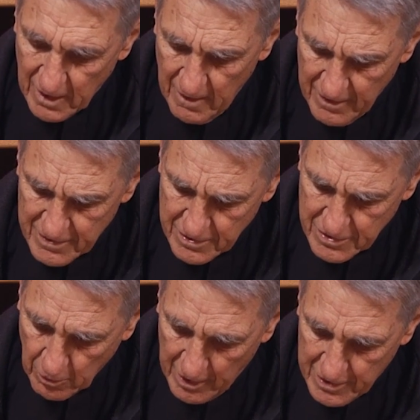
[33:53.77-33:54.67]
In this
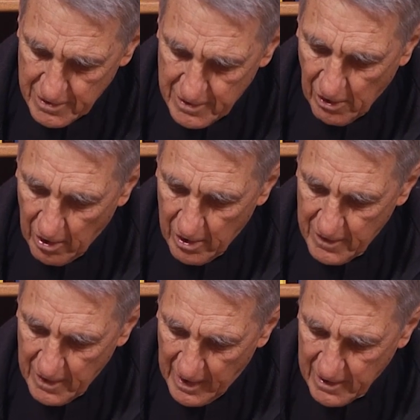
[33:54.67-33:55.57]
situation, the art of
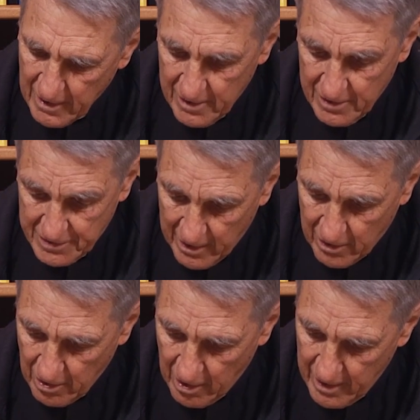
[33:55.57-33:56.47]
the icon,
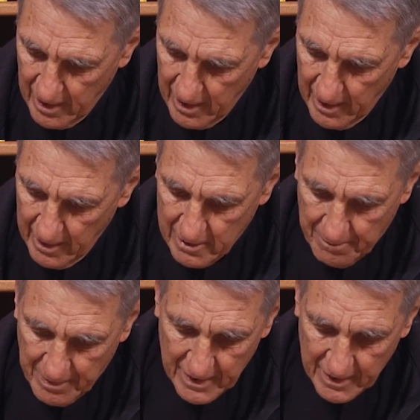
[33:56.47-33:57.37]
sacred art,
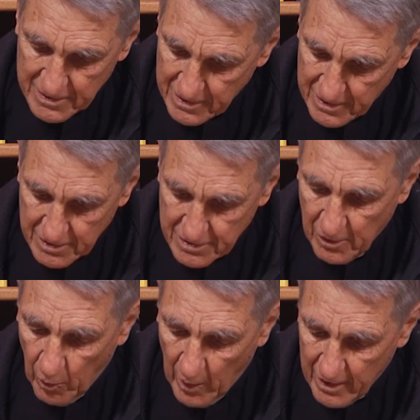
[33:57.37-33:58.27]
depending as it does on
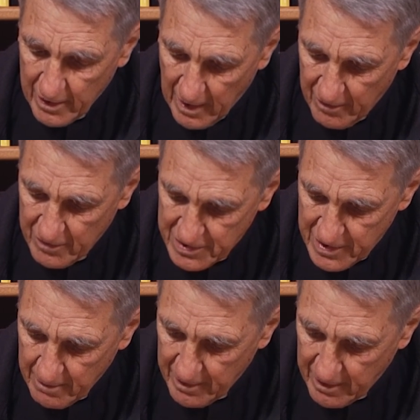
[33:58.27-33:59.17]
a wider kind of
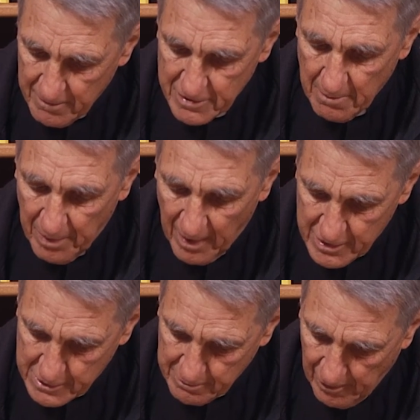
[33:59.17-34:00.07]
seeing, becomes
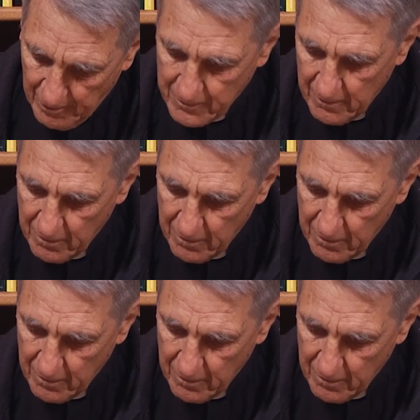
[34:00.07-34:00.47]
impossible.